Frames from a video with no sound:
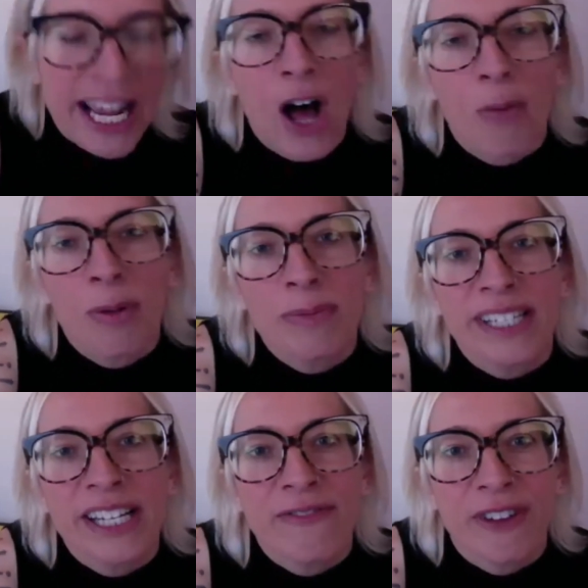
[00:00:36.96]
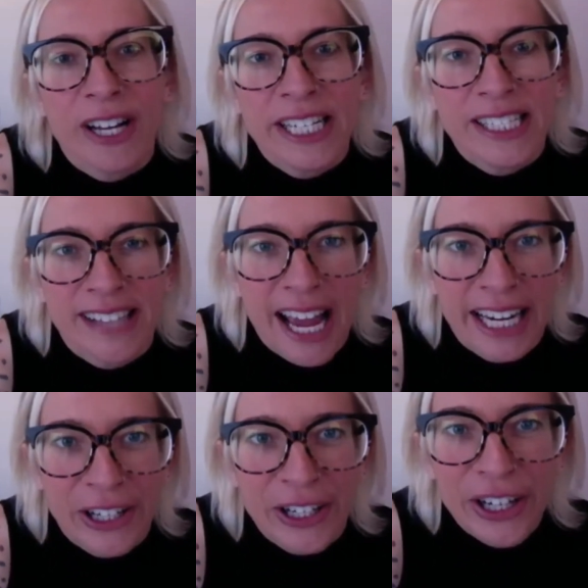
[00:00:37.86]
albums in Fundy
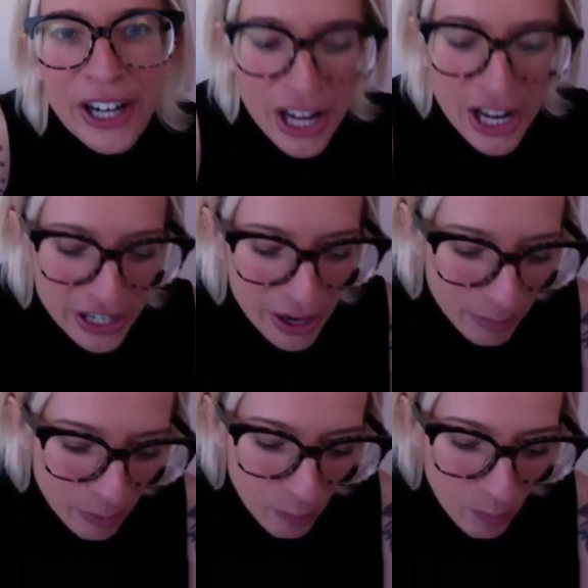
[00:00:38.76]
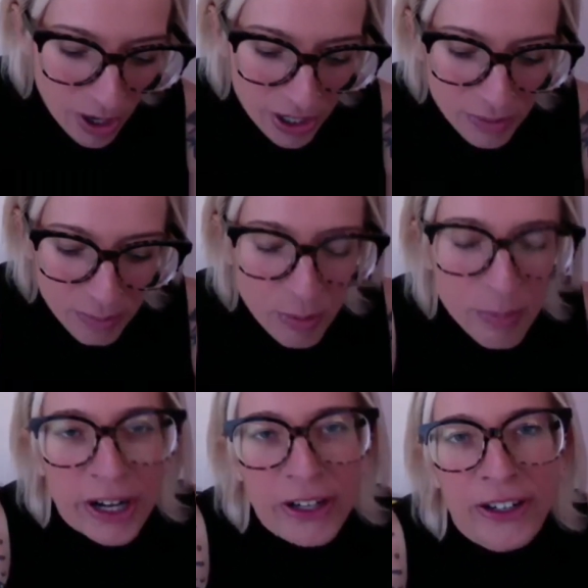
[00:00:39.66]
Designer. Number 1,
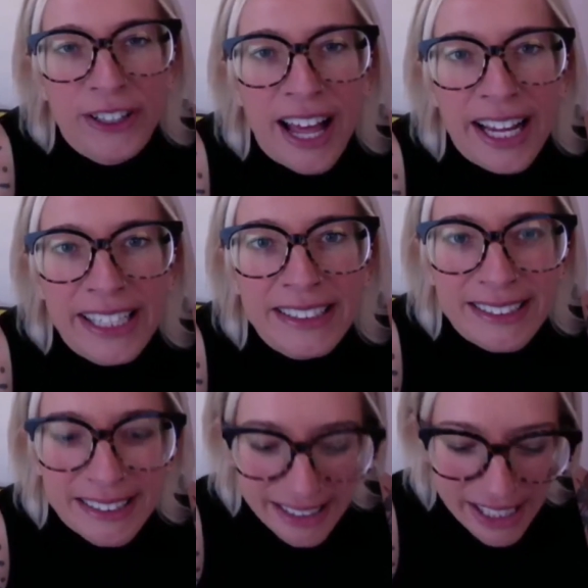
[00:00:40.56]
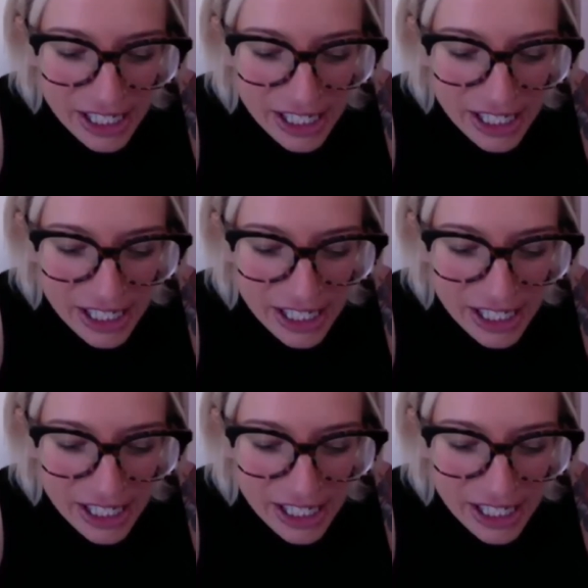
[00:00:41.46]
prepare your clients.